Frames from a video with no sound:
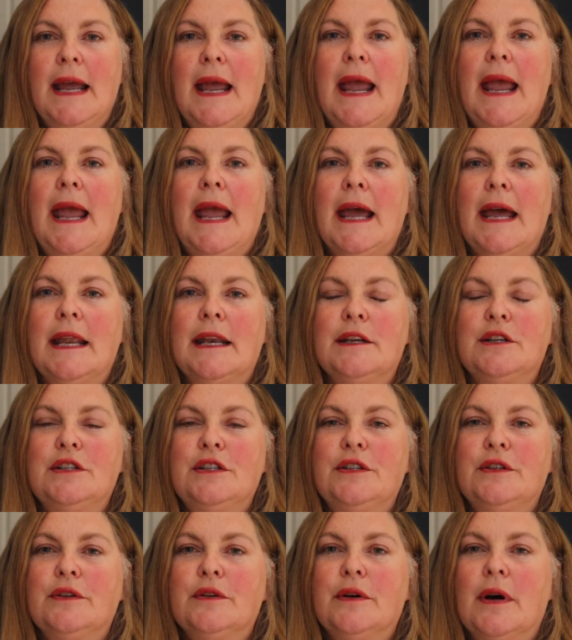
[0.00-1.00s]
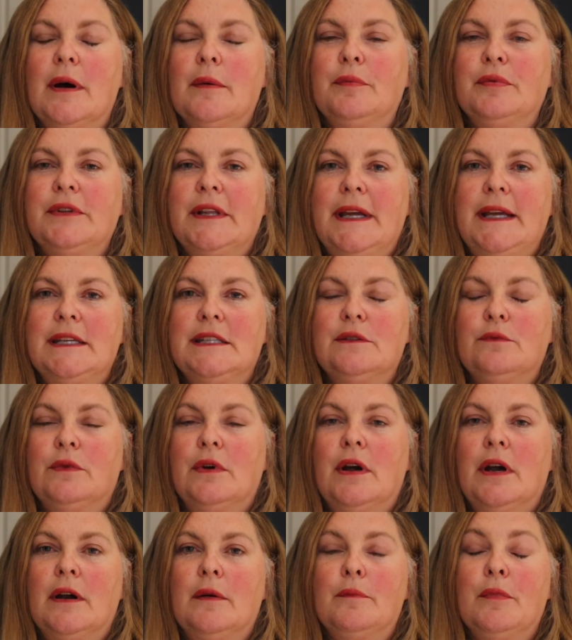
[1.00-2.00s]
and to a place
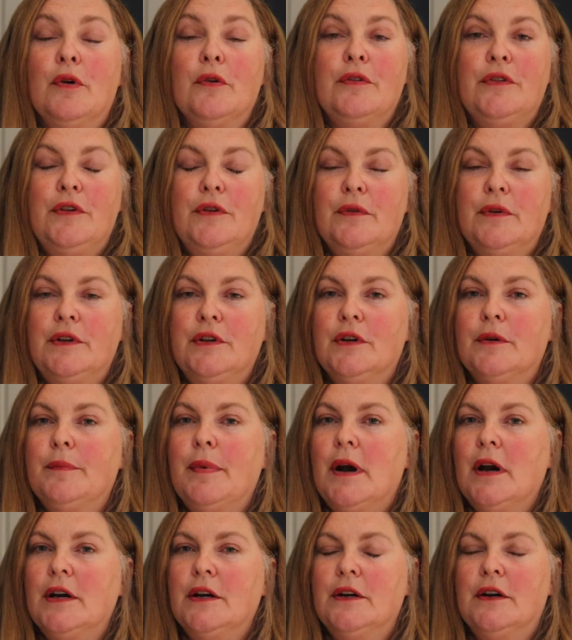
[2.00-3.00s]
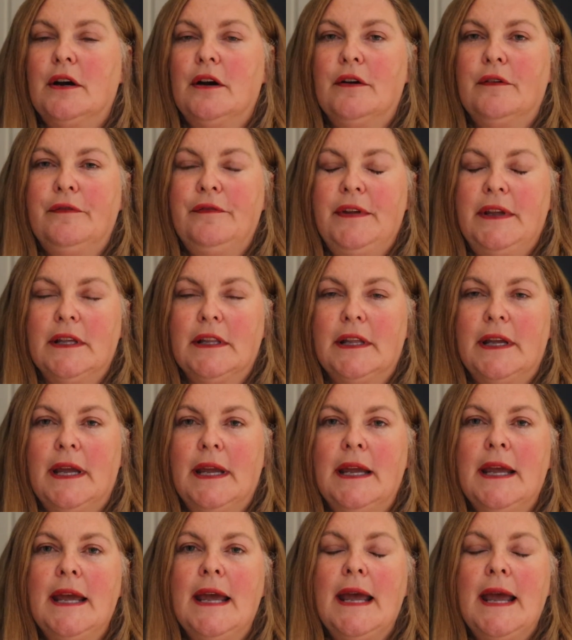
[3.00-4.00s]
where both you and your partner are
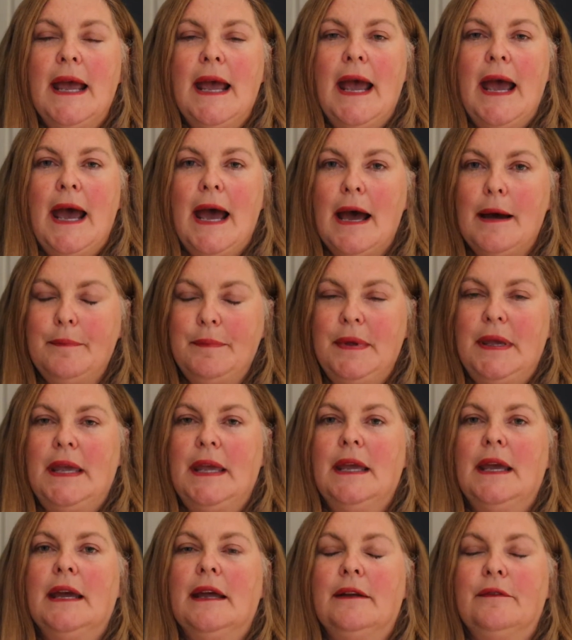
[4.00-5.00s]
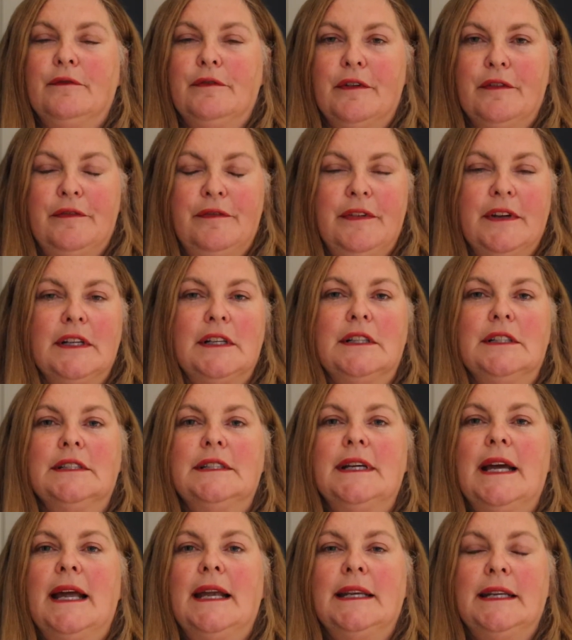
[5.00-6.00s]
feeling happy and fulfilled
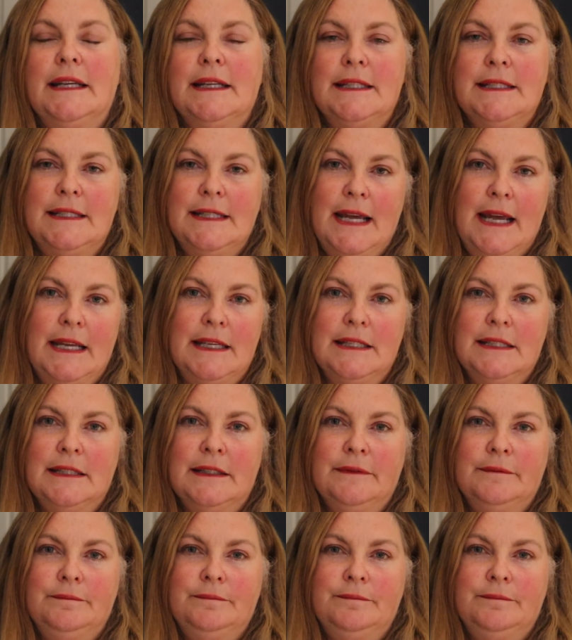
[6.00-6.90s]
and content.